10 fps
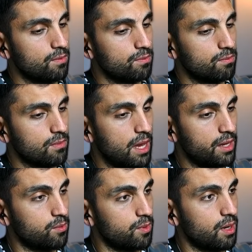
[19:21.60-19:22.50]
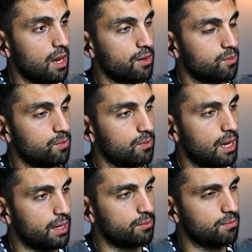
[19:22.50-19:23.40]

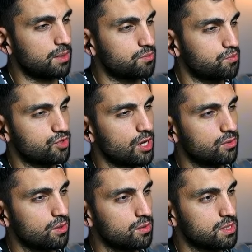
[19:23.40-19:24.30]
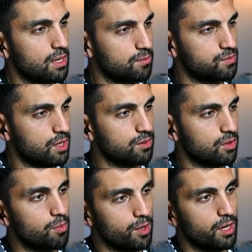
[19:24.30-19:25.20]
I'm trying to understand, I'm trying to
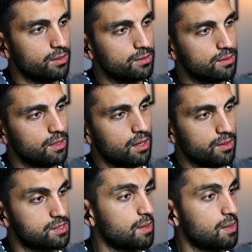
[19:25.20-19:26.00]
comprehend the steps